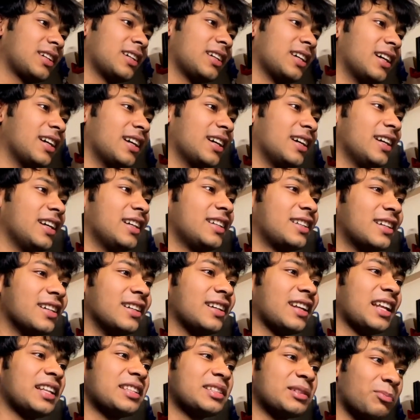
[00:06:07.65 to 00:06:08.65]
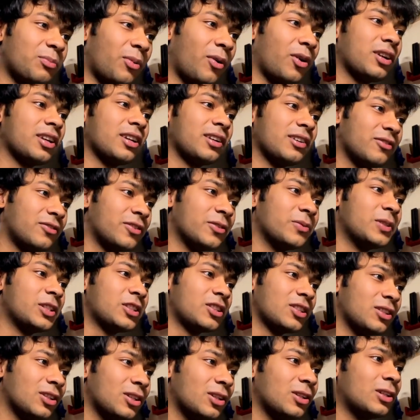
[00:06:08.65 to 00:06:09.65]
Uh, it contains important
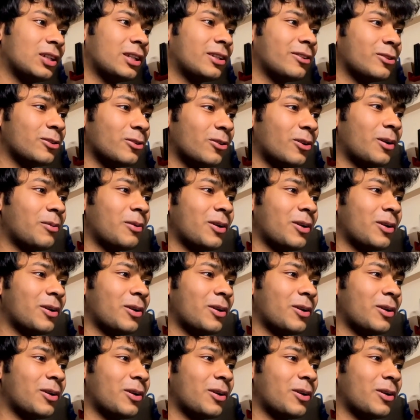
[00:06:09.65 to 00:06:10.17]
information you need to know